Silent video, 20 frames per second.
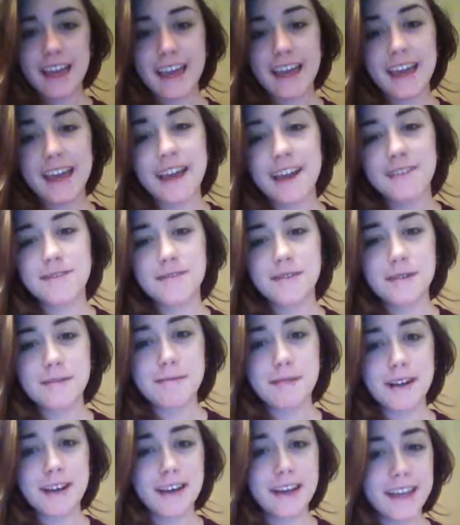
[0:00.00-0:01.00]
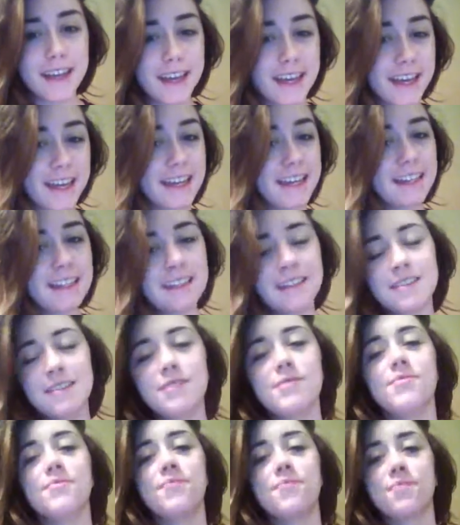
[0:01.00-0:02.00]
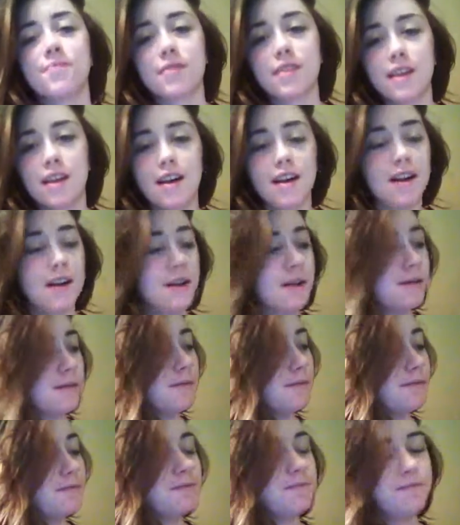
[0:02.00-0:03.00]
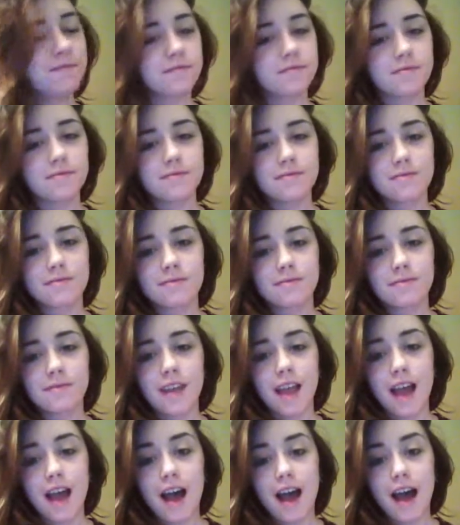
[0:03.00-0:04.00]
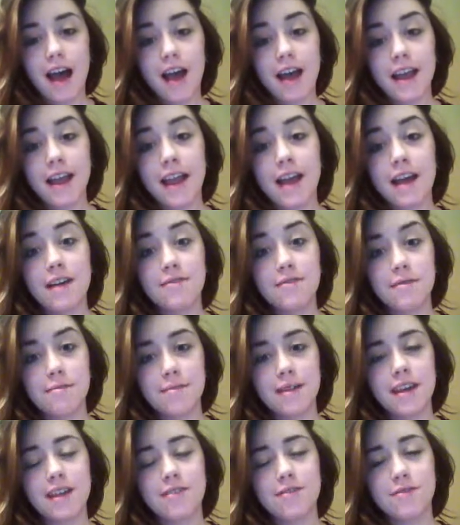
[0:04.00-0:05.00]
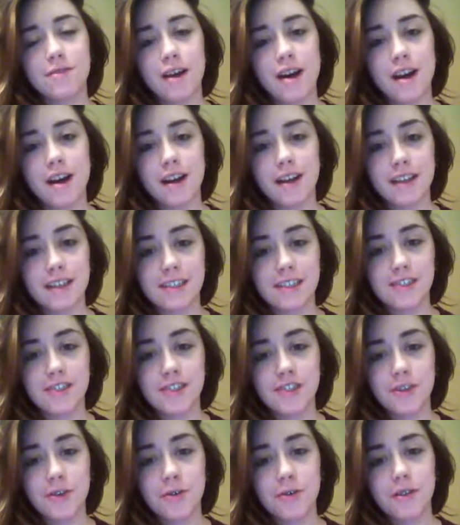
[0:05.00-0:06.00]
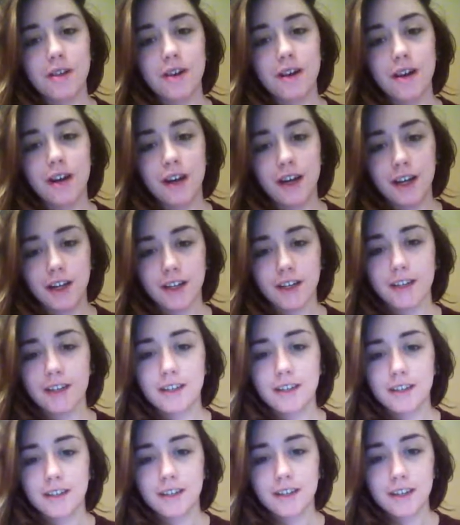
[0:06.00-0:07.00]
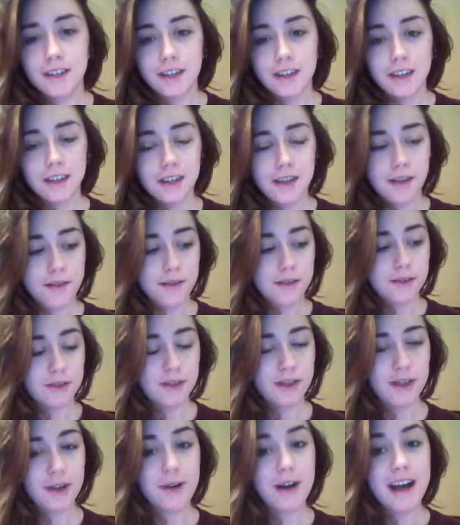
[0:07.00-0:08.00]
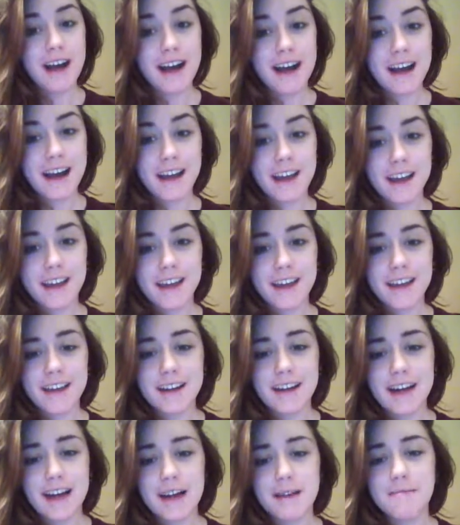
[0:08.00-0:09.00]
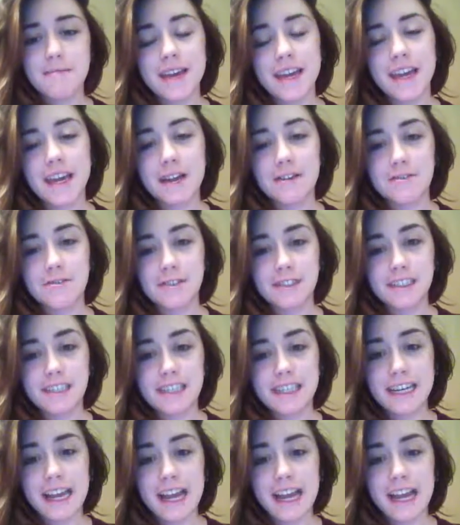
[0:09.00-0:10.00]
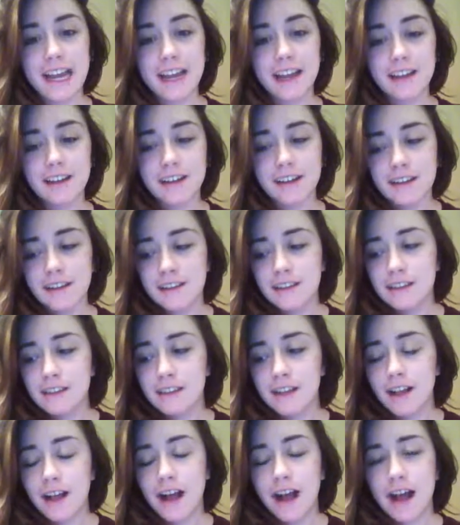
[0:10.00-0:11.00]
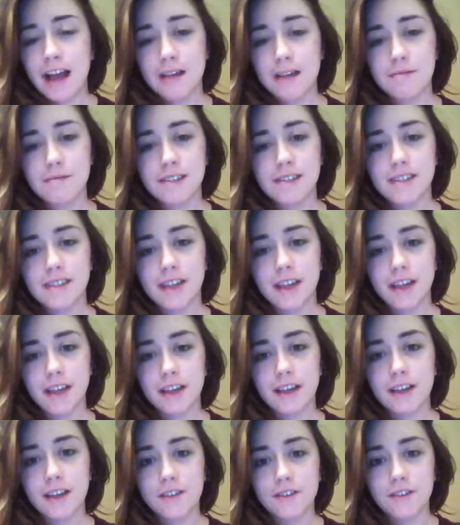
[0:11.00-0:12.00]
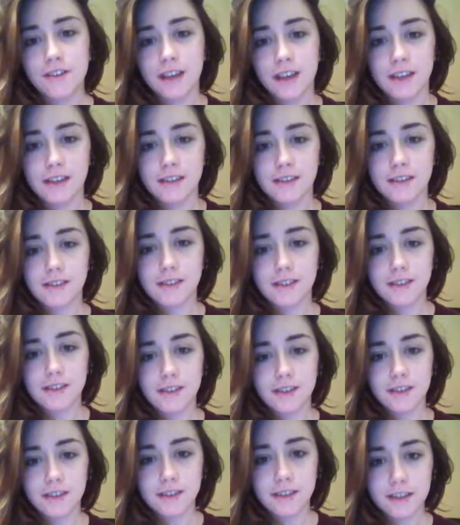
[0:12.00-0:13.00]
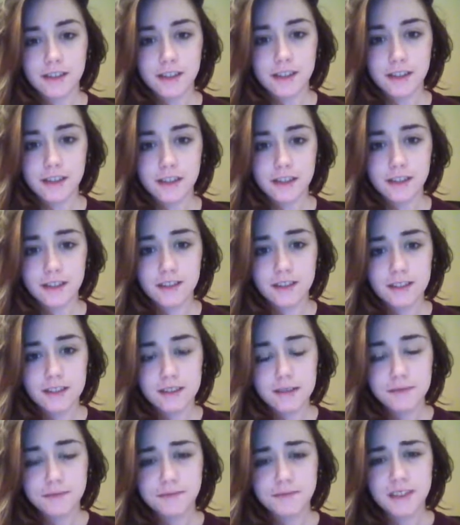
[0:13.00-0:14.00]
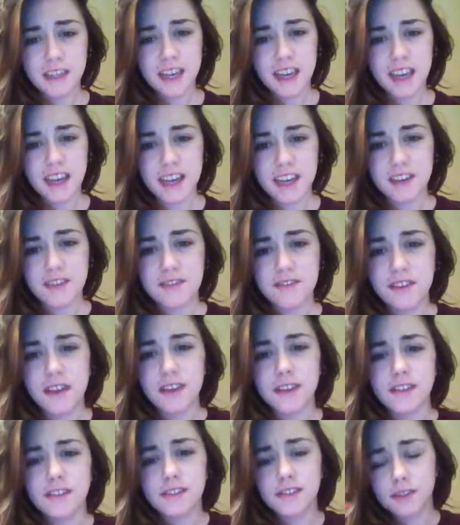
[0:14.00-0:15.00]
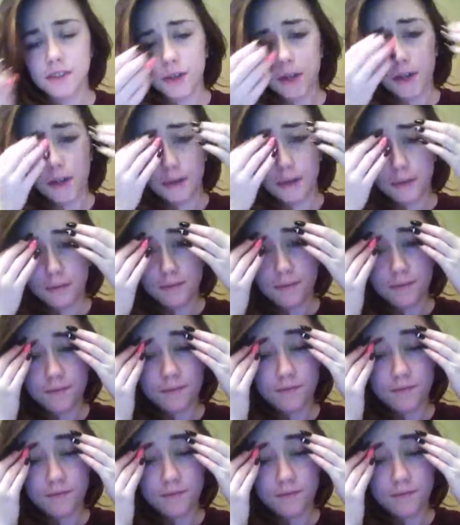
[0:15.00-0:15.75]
Hey everybody. Um I haven't made a vlog in so long. So hi, I'm making one today. I'm a sick face or icky face or